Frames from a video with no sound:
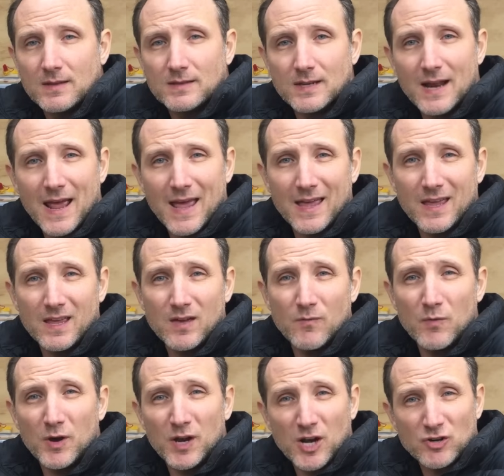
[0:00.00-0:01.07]
Today,
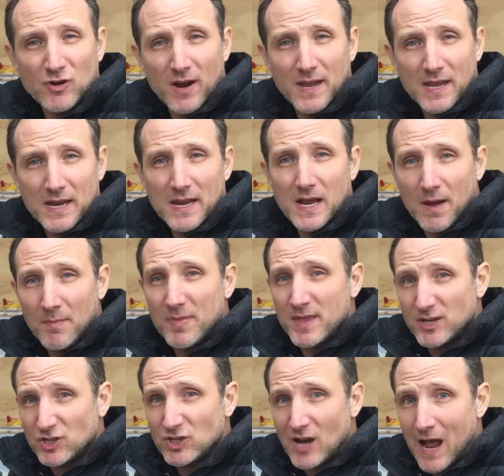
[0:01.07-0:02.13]
we're gonna try heating up
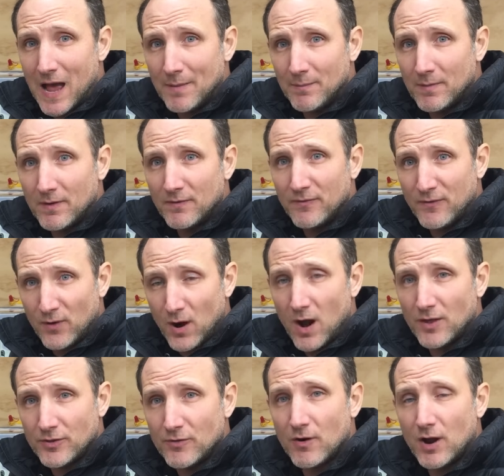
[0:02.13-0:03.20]
this shop for
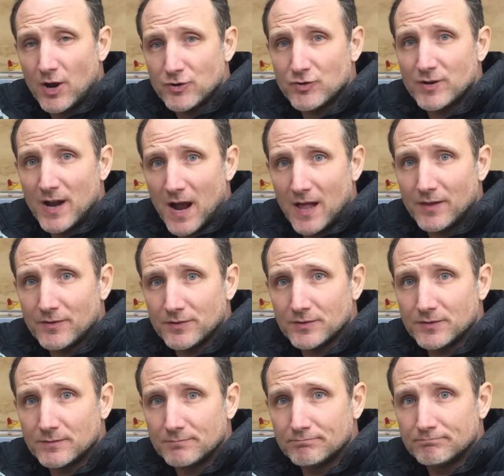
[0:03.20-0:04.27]
under
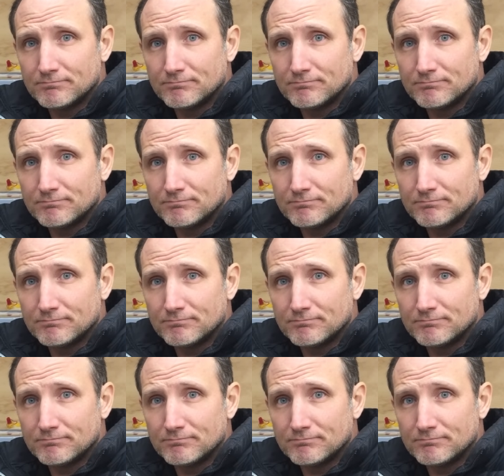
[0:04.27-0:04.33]
$100.